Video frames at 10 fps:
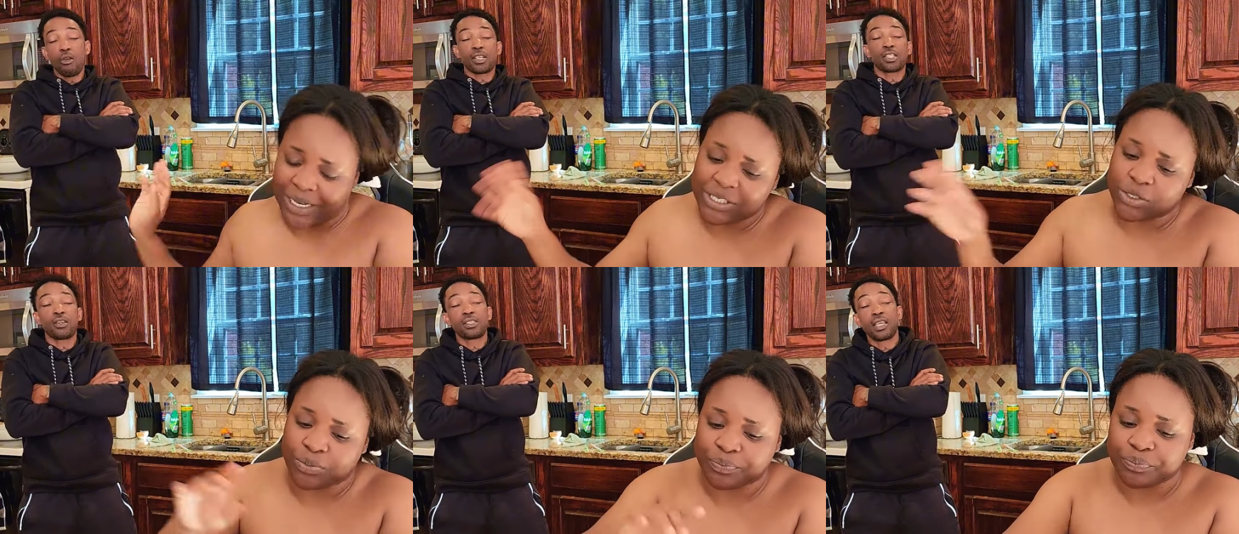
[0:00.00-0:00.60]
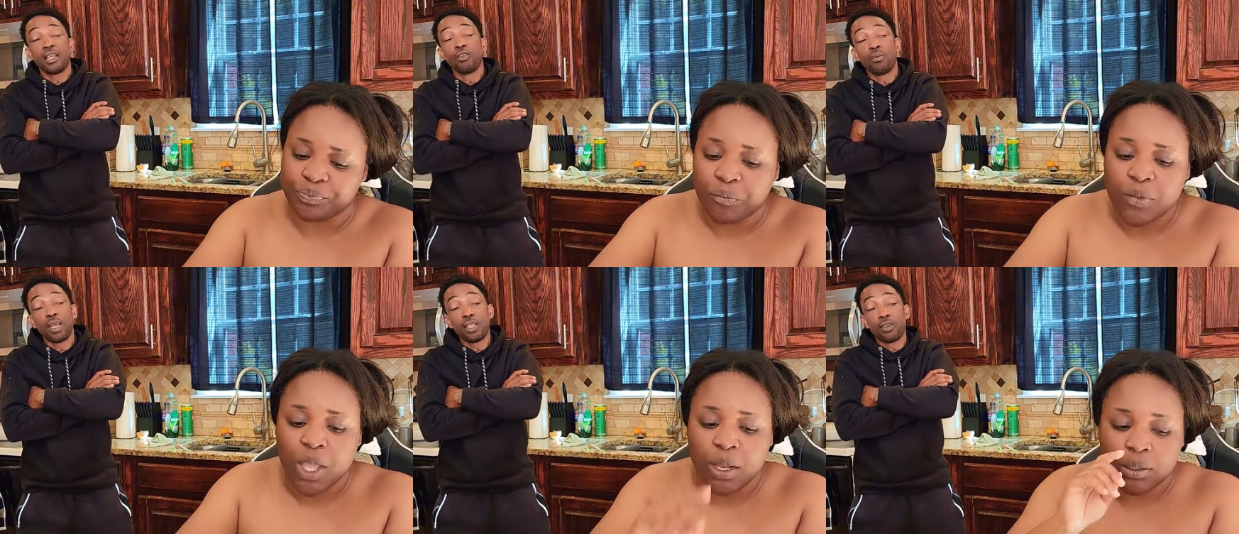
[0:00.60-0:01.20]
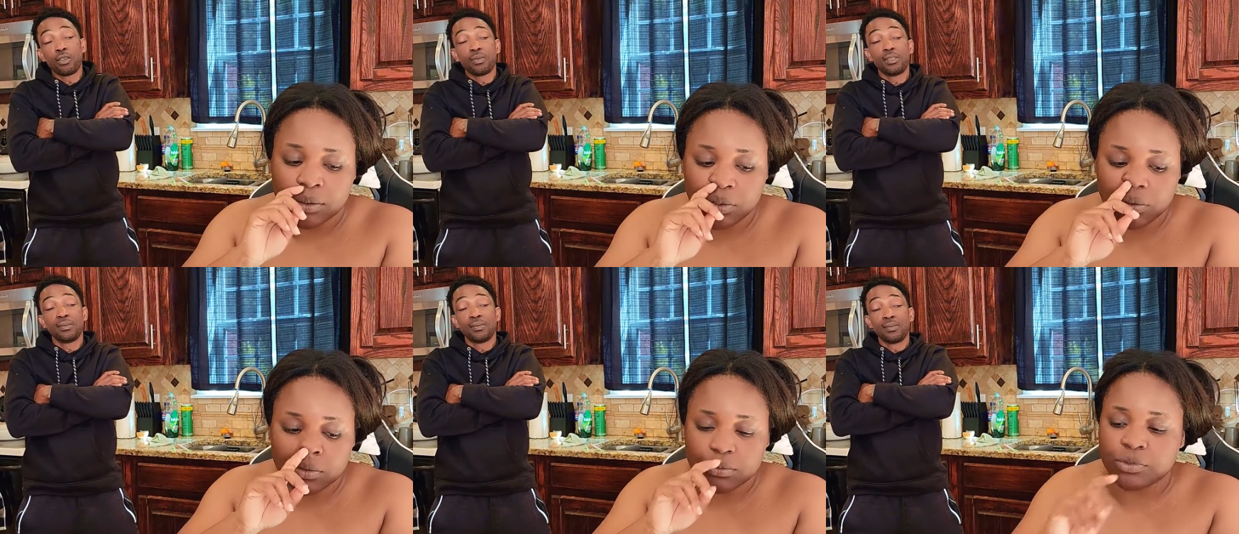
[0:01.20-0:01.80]
Speaker 1: Roxy gonna say no me and you don't
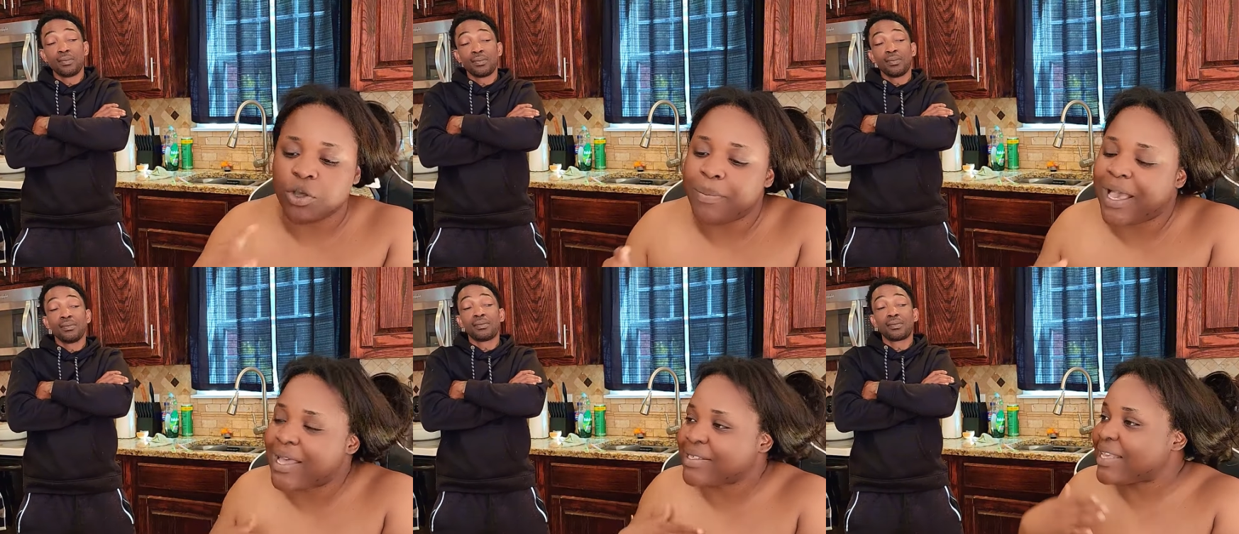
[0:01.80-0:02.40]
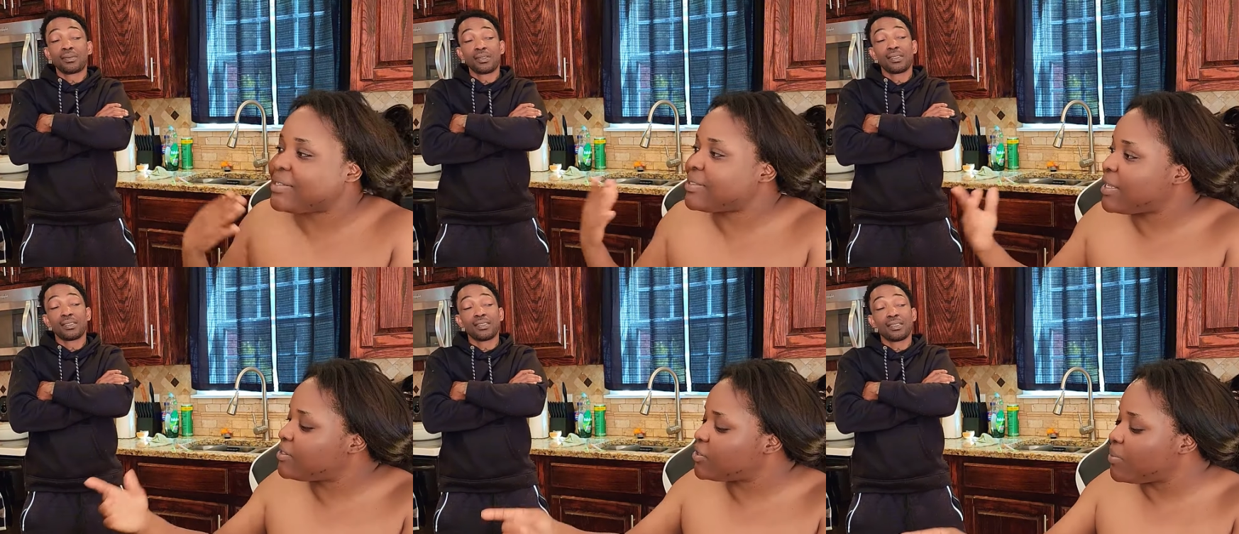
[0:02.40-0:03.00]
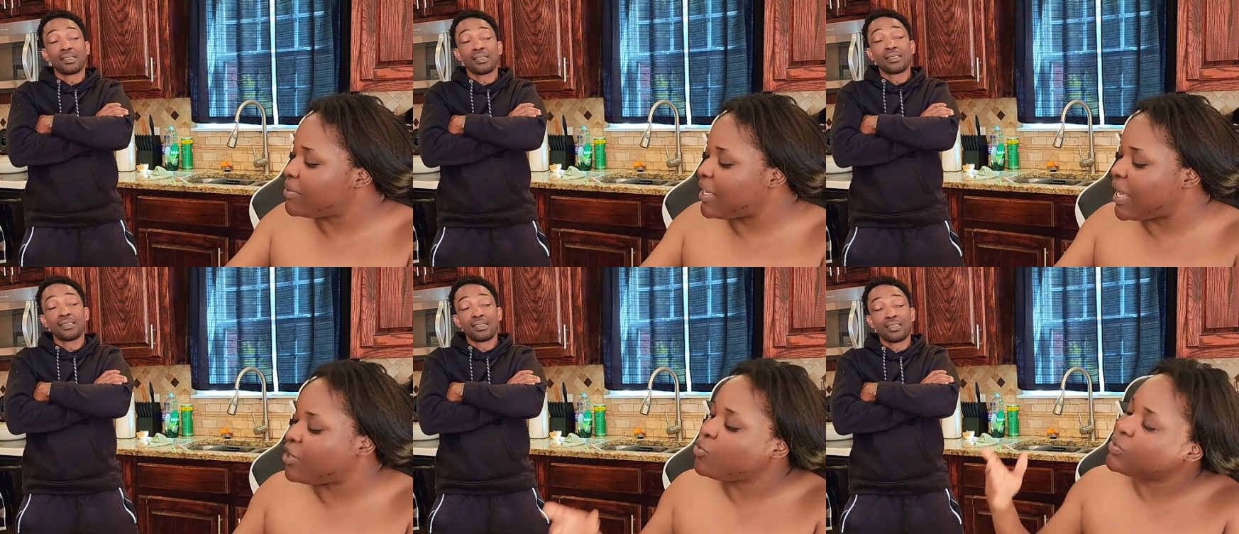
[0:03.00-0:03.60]
know Look, because I said
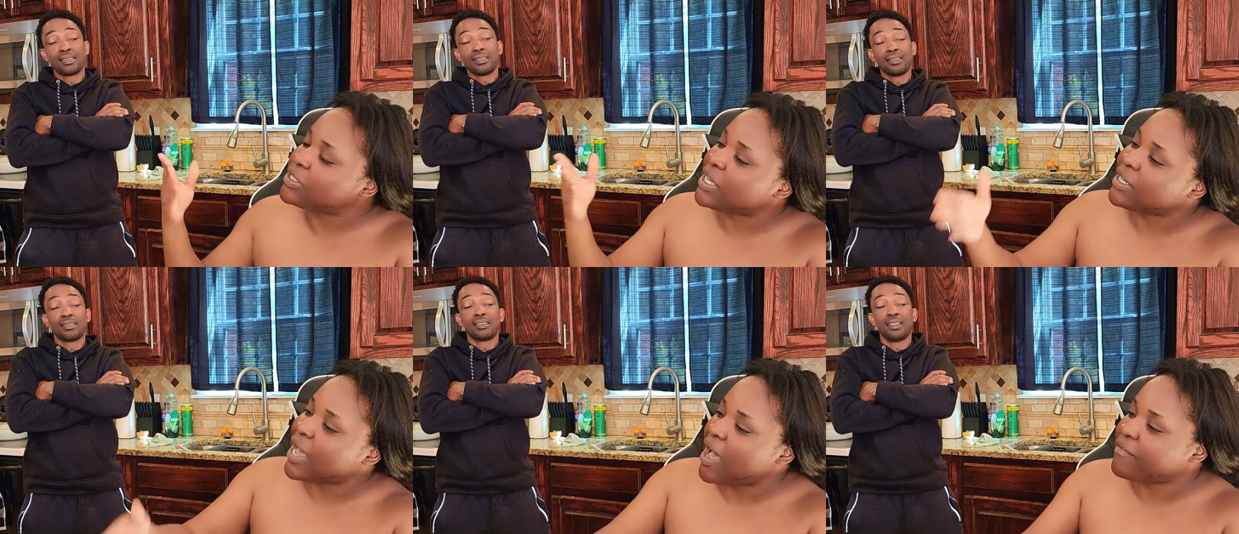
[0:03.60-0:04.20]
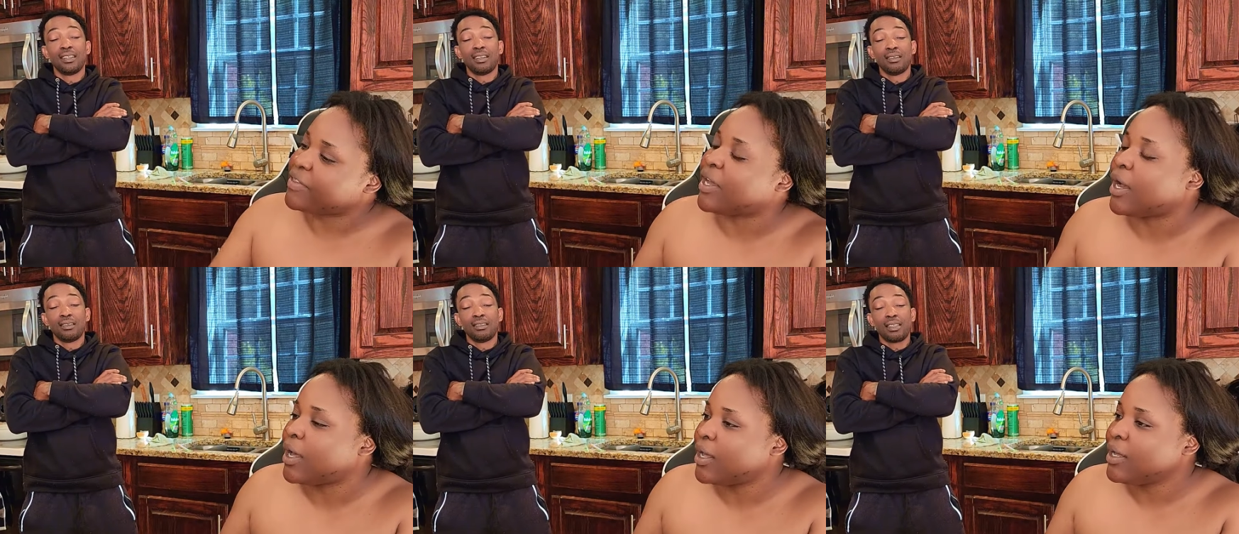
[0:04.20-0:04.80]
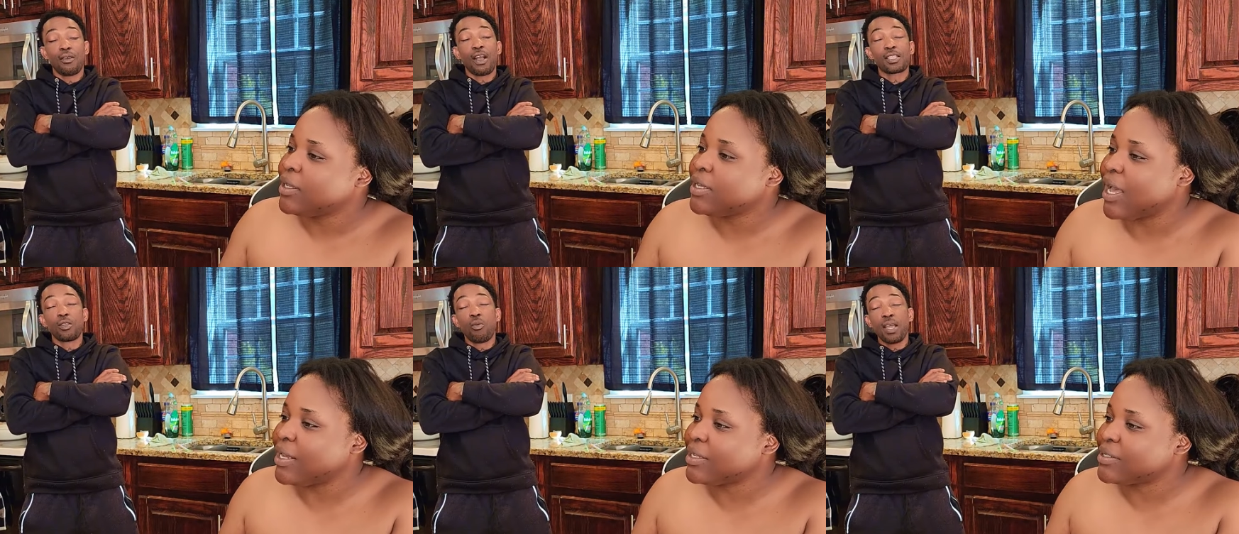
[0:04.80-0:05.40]
something and you said after.
Speaker 2: Yeah,
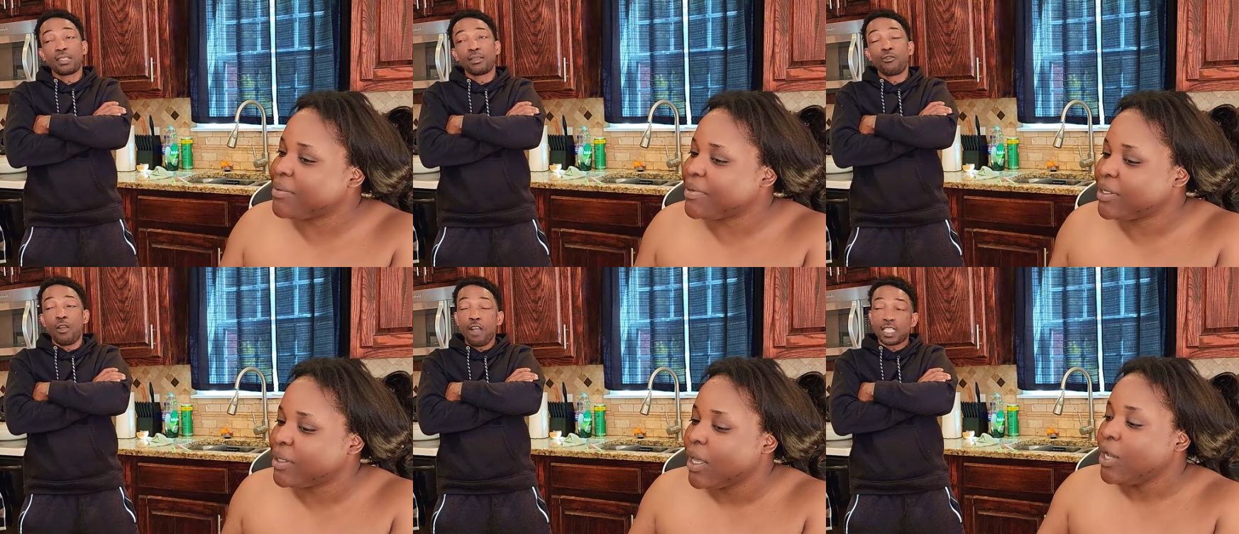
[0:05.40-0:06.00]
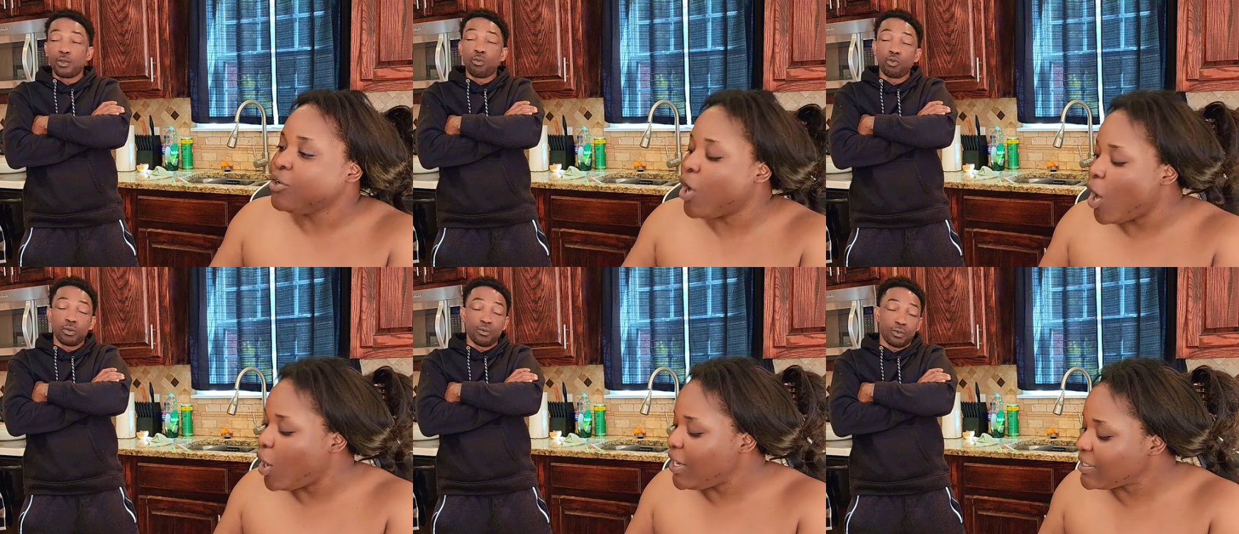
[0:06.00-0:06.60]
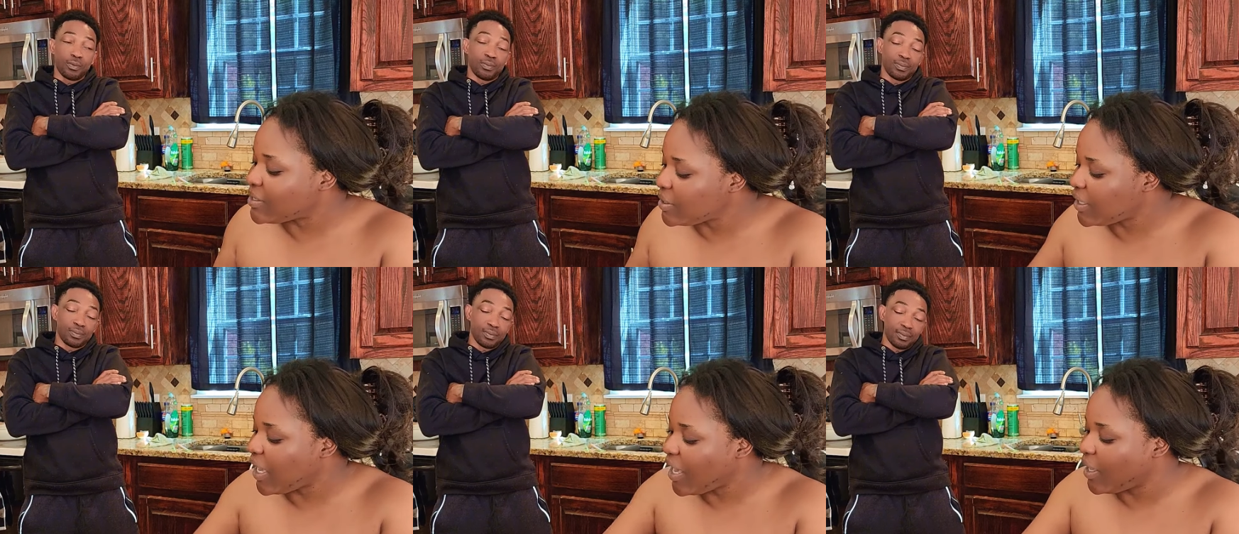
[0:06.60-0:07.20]
Roxy, yeah, no, me, Roxy, no,
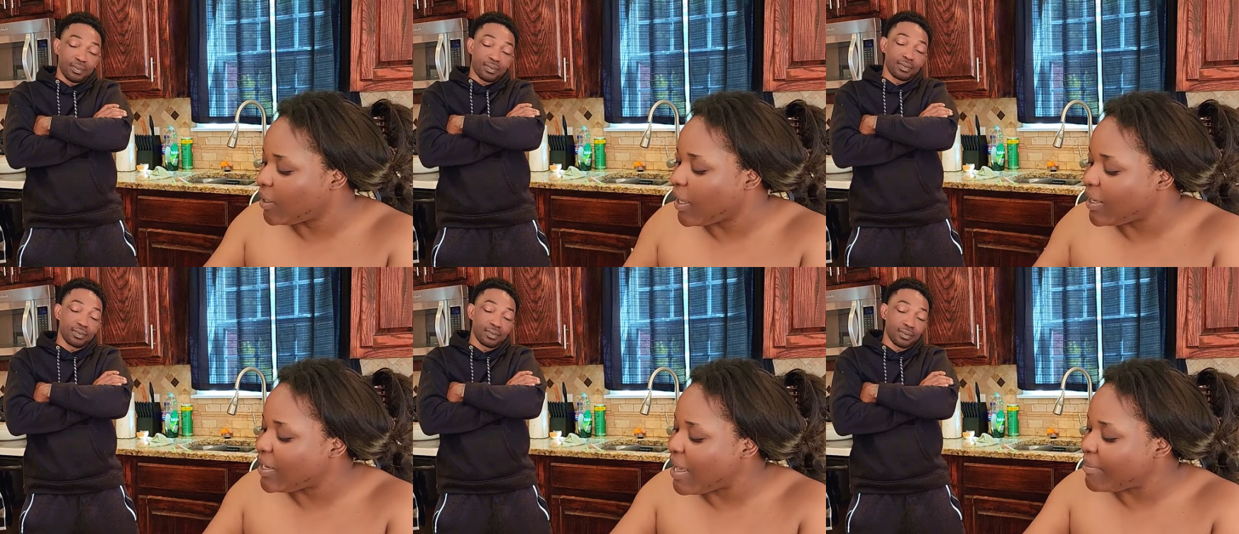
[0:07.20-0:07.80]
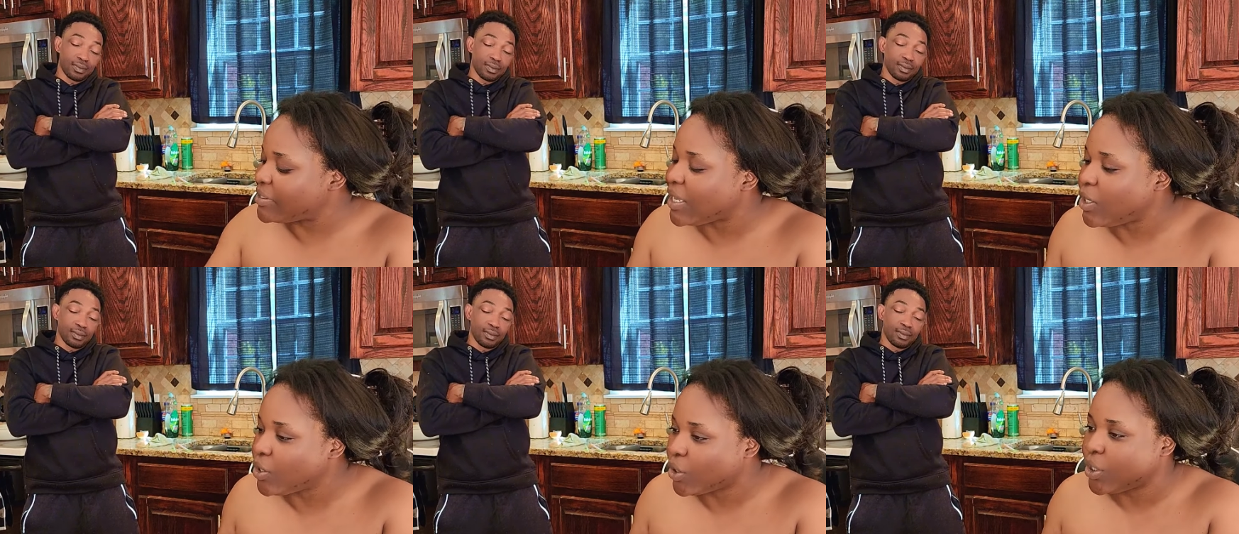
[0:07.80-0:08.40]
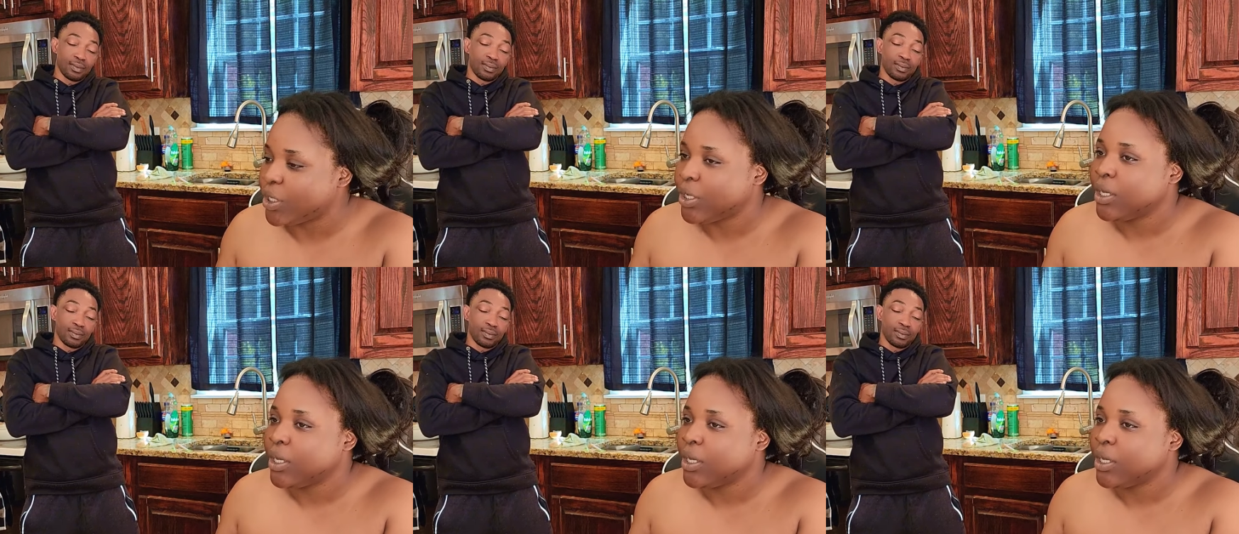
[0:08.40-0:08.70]
Speaker 1: listen, King, and that me say, look,